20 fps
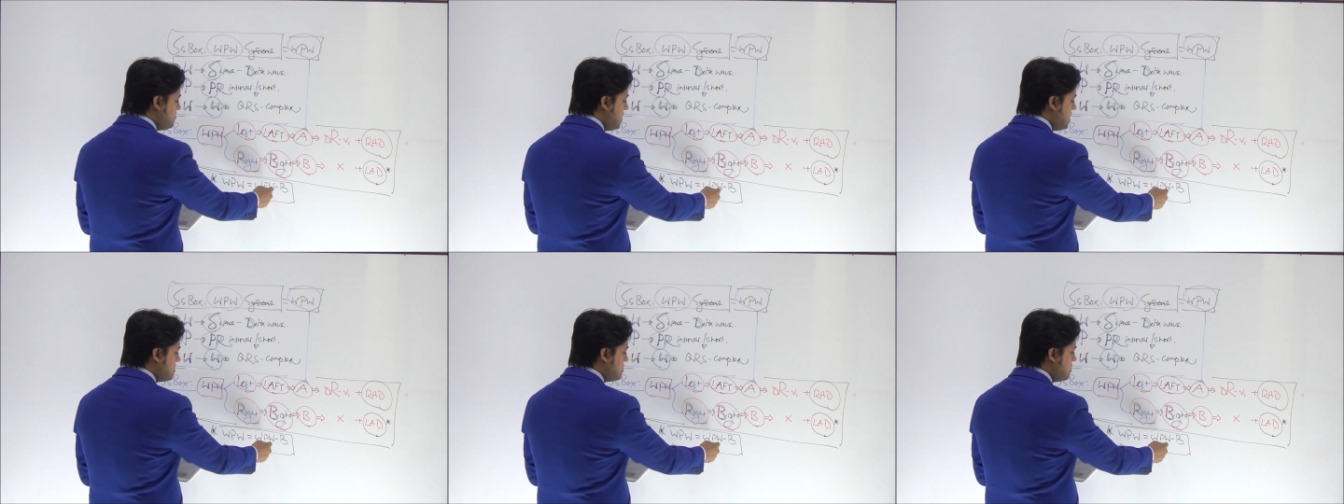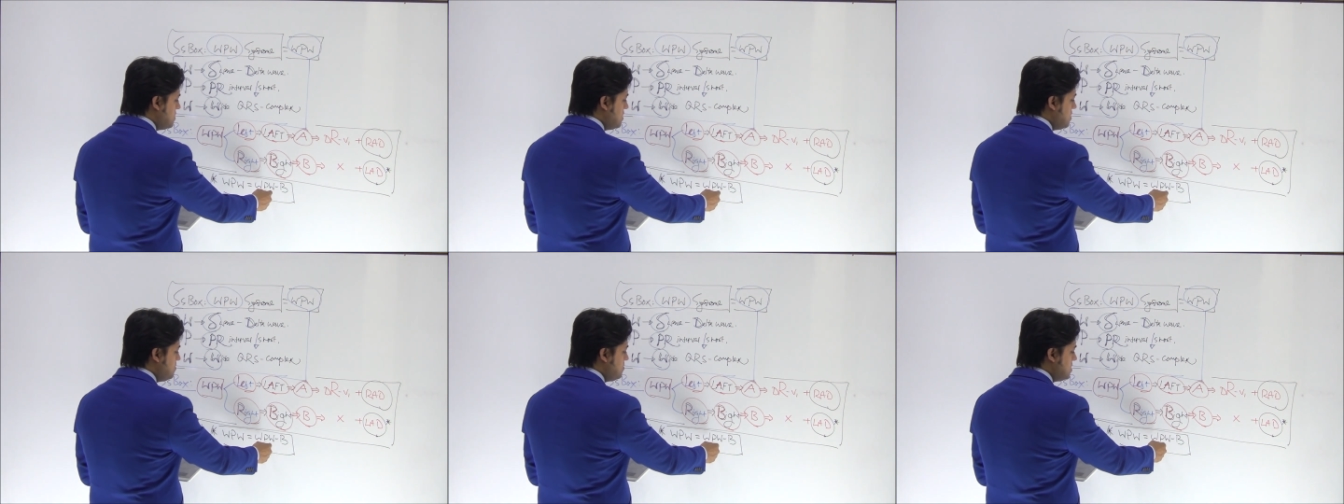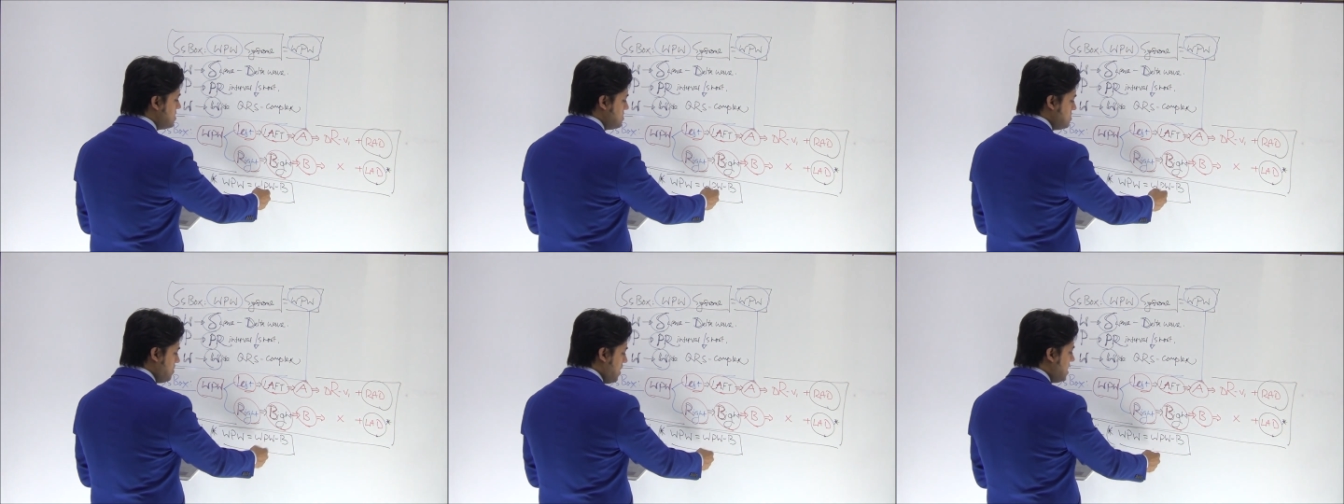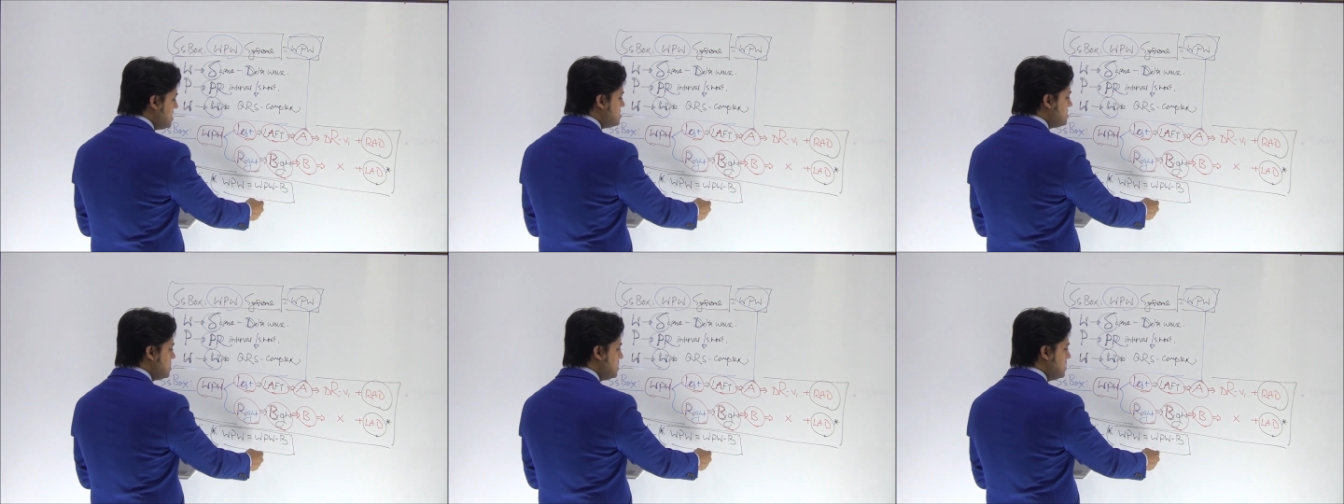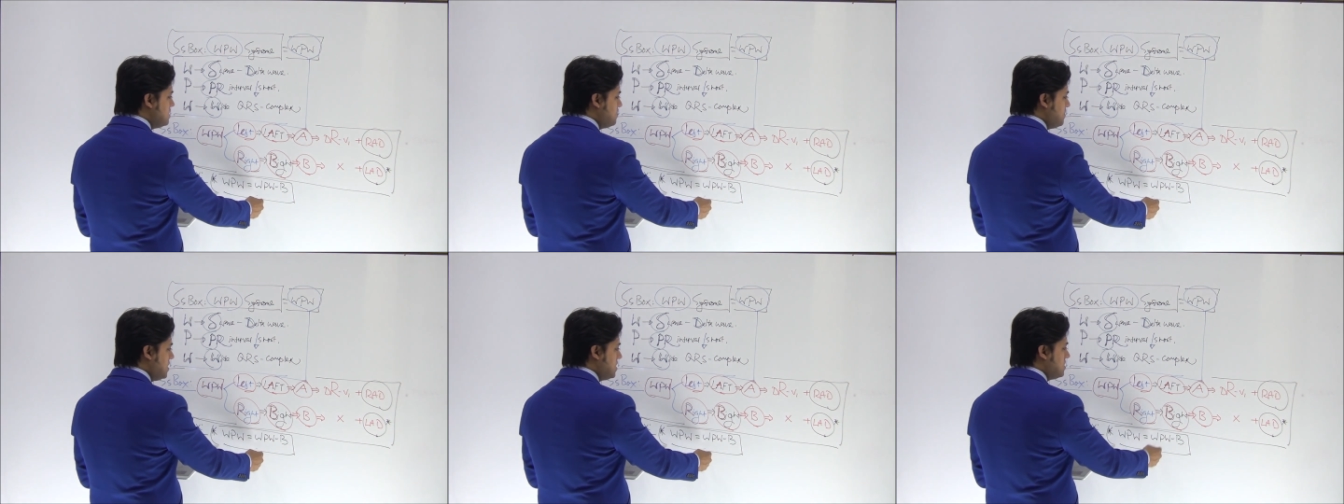pathway, means
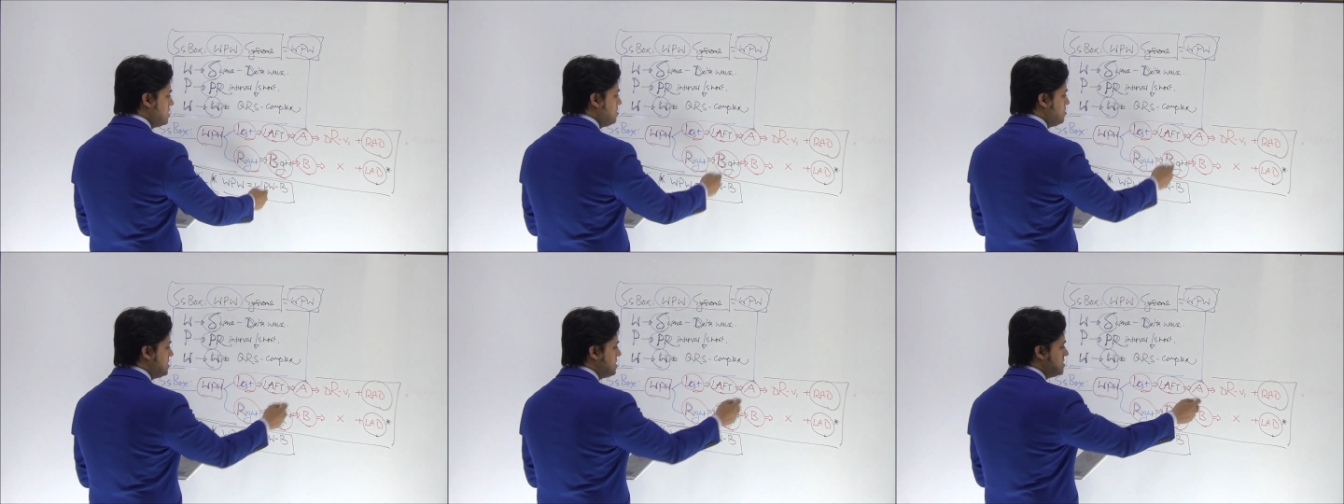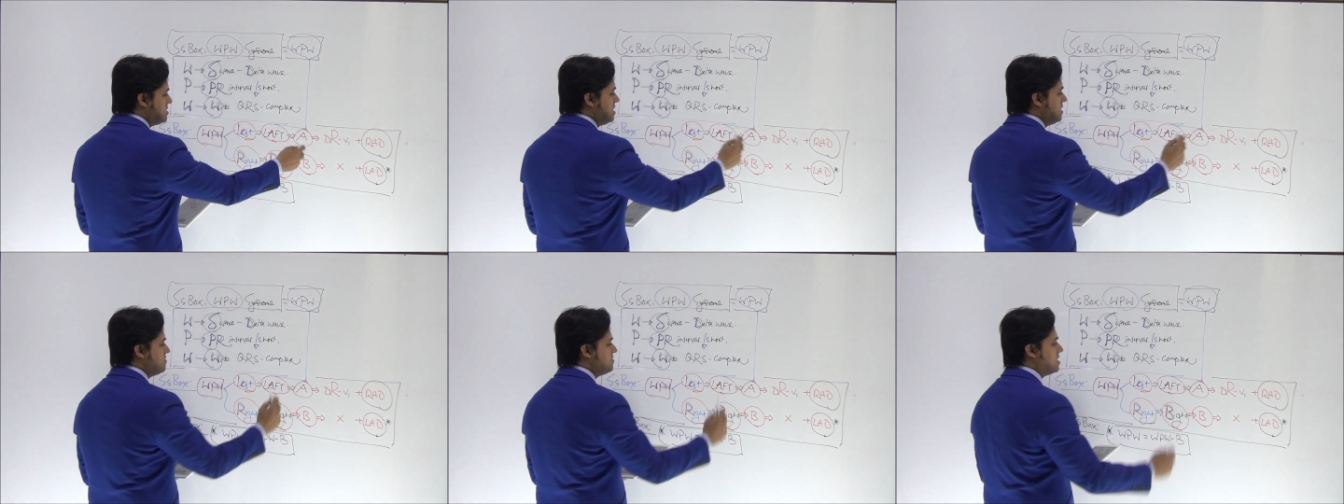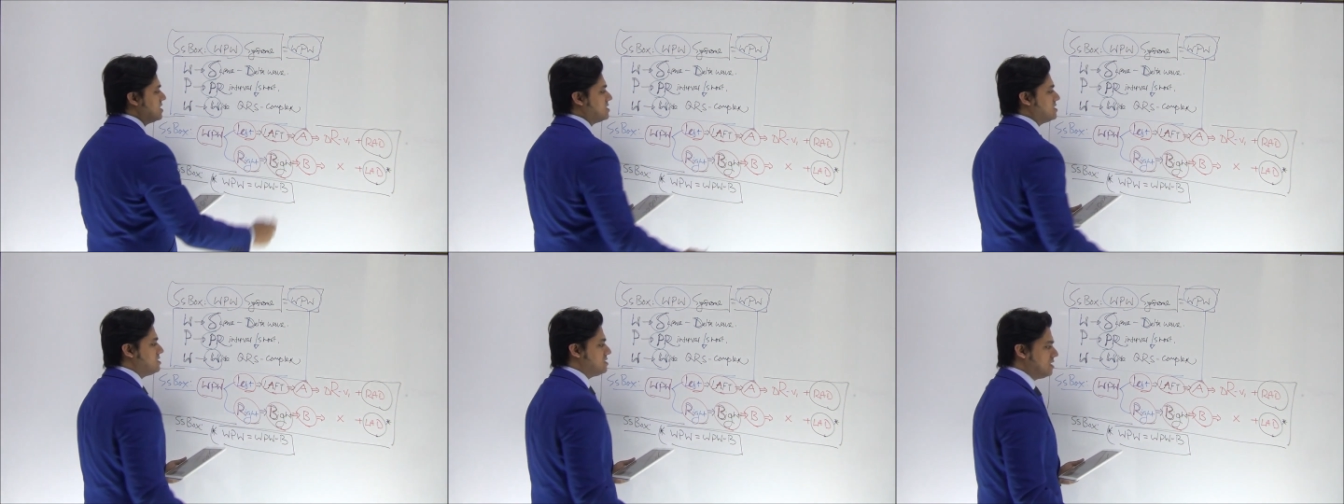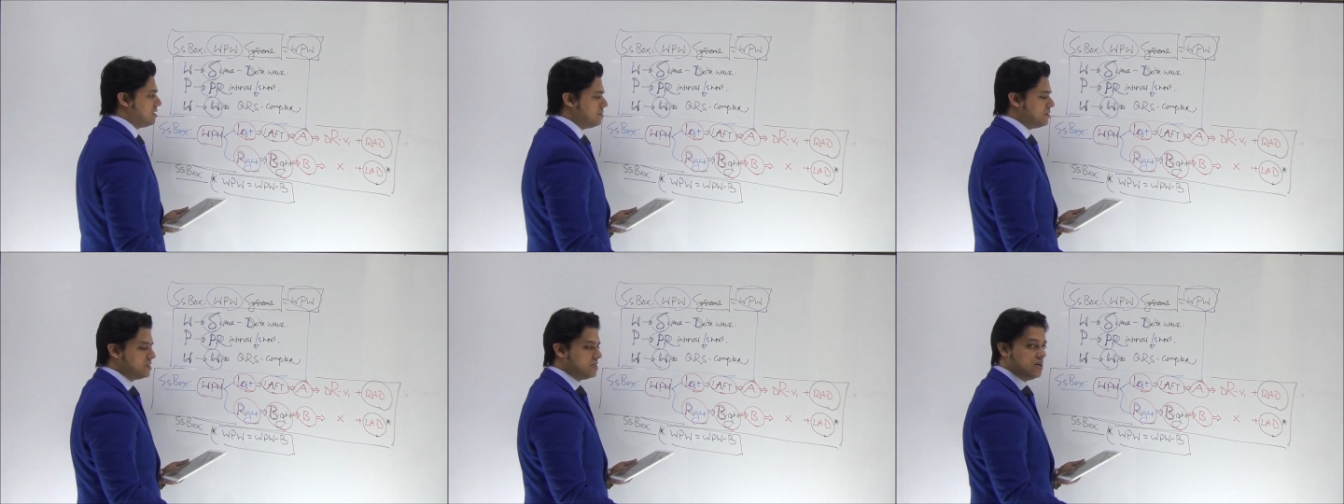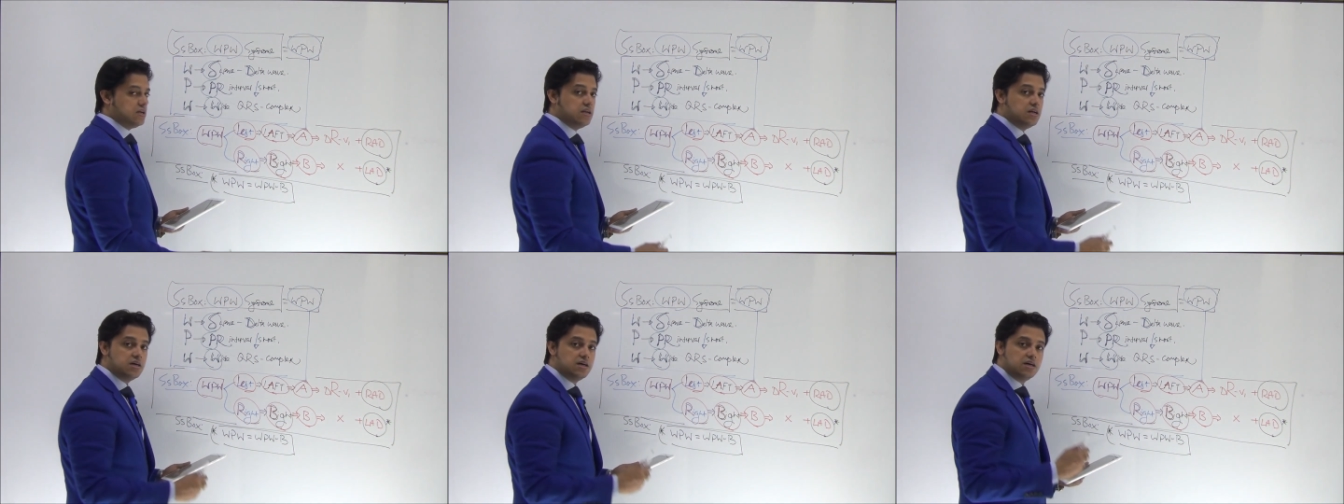right-sided pathway, means left axis
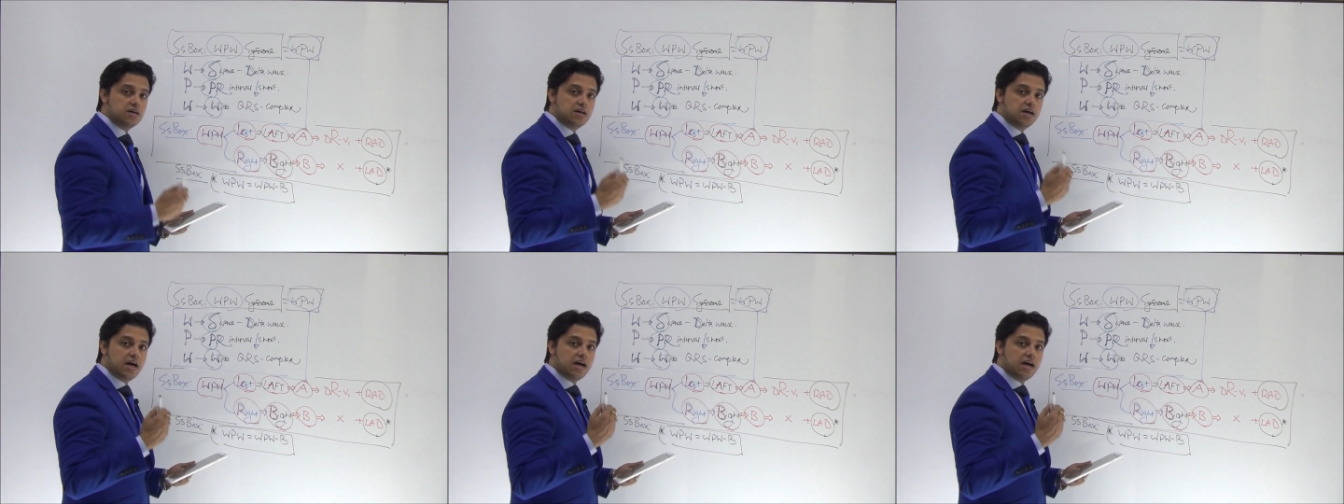deviation,